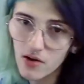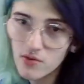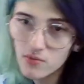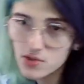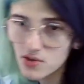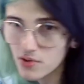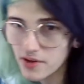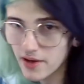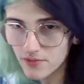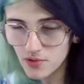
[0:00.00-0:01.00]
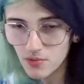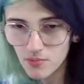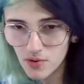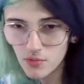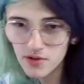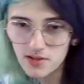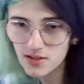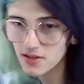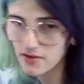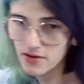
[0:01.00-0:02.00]
which you don't really have to, but we'll get to
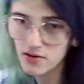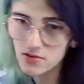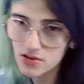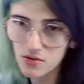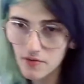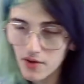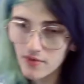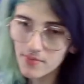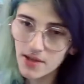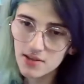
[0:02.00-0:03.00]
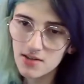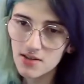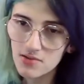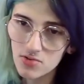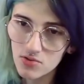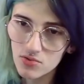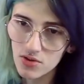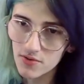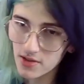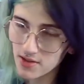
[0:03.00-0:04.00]
that later. So if you have a magnetized little
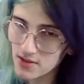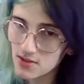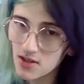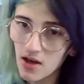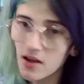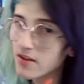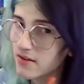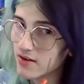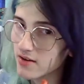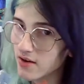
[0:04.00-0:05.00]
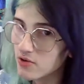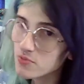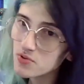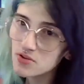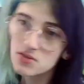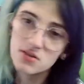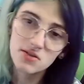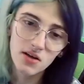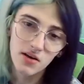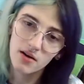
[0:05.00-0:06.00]
screwdriver like this, that helps,
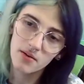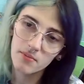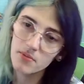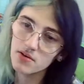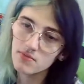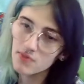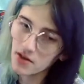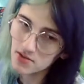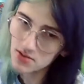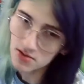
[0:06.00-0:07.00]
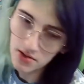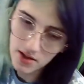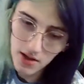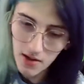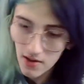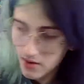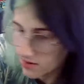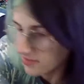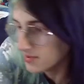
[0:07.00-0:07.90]
um, but not necessary. Okay, uh,